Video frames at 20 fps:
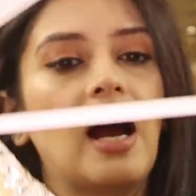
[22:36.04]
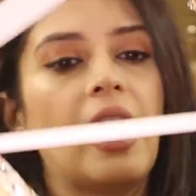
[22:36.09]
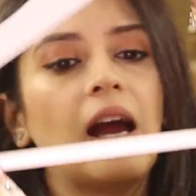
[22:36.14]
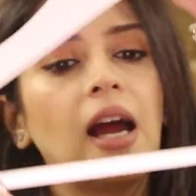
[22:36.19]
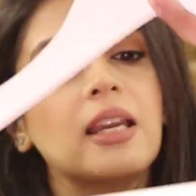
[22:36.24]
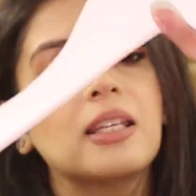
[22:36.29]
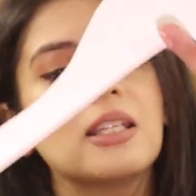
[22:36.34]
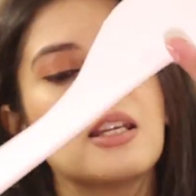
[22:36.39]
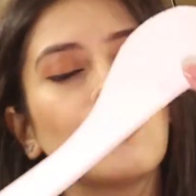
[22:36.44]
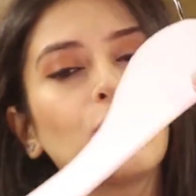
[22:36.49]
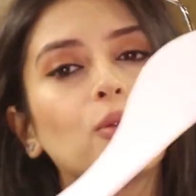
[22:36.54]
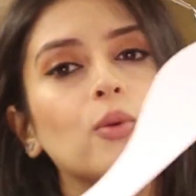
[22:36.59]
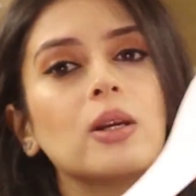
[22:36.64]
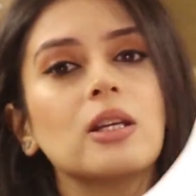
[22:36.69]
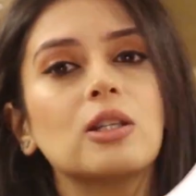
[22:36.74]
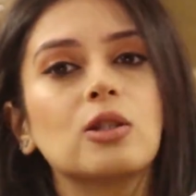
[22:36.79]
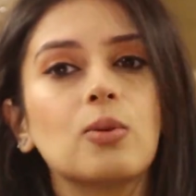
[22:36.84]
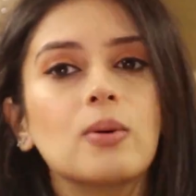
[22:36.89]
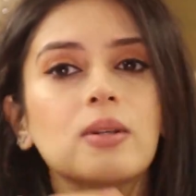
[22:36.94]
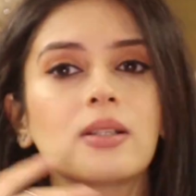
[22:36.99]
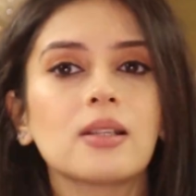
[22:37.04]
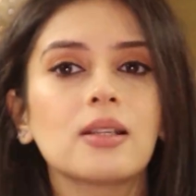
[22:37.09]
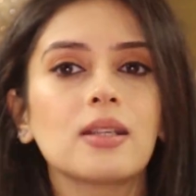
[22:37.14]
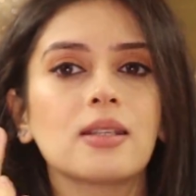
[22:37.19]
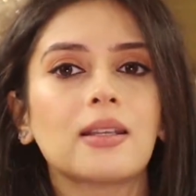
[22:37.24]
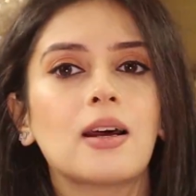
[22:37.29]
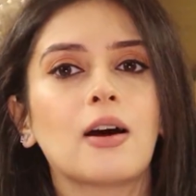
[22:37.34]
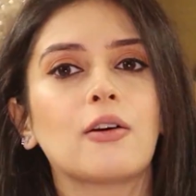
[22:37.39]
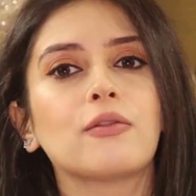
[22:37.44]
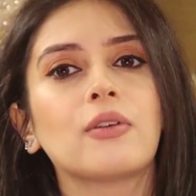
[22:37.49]
And if we twizzle
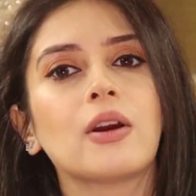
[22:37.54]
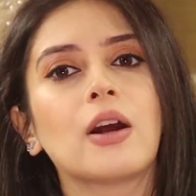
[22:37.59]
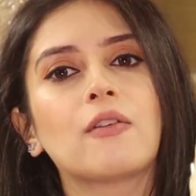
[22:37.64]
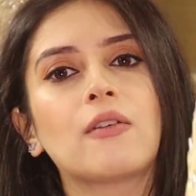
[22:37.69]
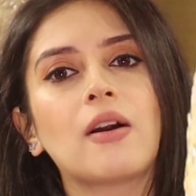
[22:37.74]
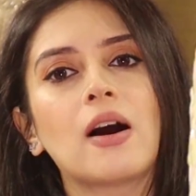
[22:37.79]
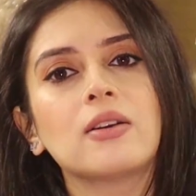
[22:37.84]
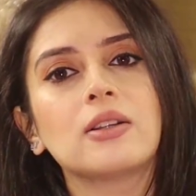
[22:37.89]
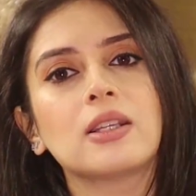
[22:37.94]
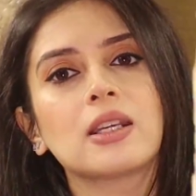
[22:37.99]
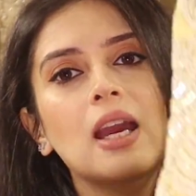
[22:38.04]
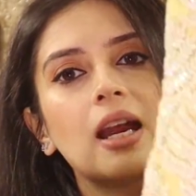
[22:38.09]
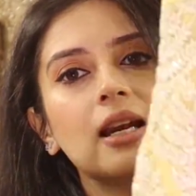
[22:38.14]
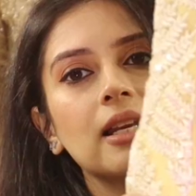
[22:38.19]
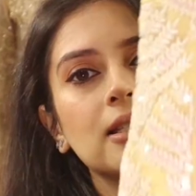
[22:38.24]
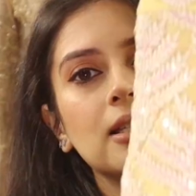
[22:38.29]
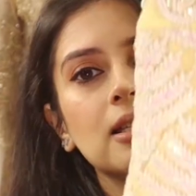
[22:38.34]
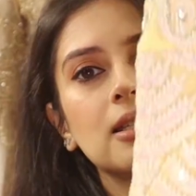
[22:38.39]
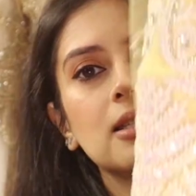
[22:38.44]
this outfit around again, it's